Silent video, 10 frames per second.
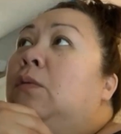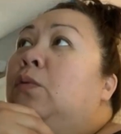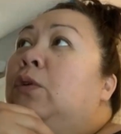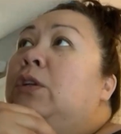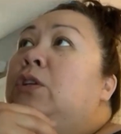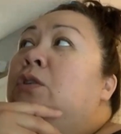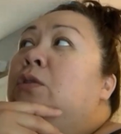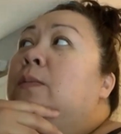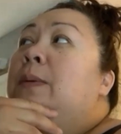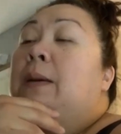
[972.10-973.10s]
would
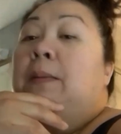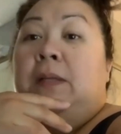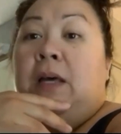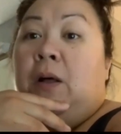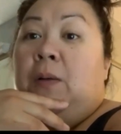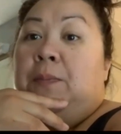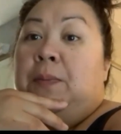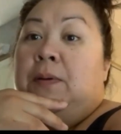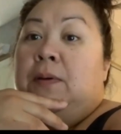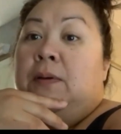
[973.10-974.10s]
you be able to help
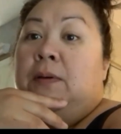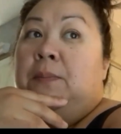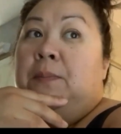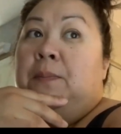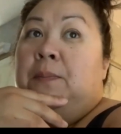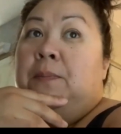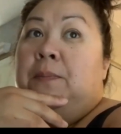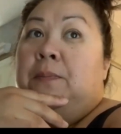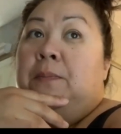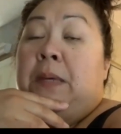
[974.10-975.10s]

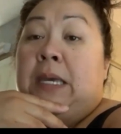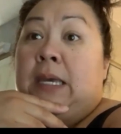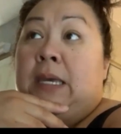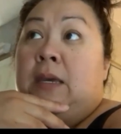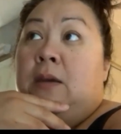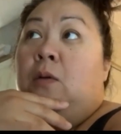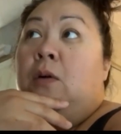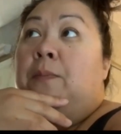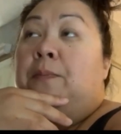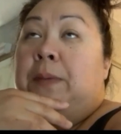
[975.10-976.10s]
me
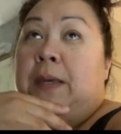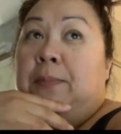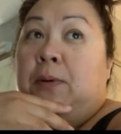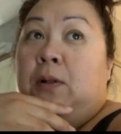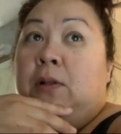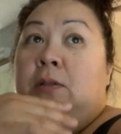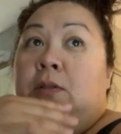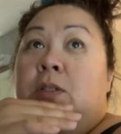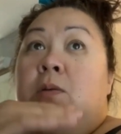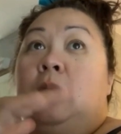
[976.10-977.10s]
or people
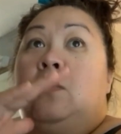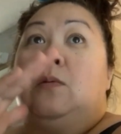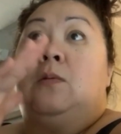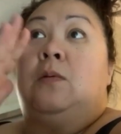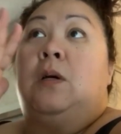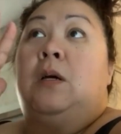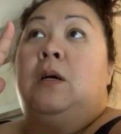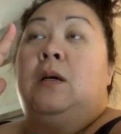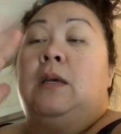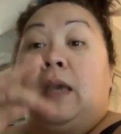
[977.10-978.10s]
to
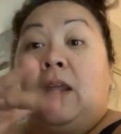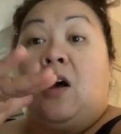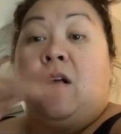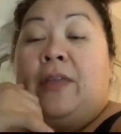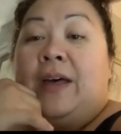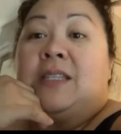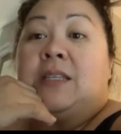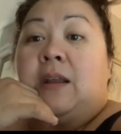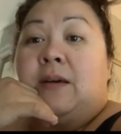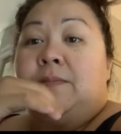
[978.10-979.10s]
get all that
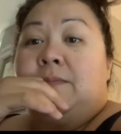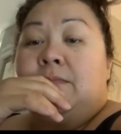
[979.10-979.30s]
set up?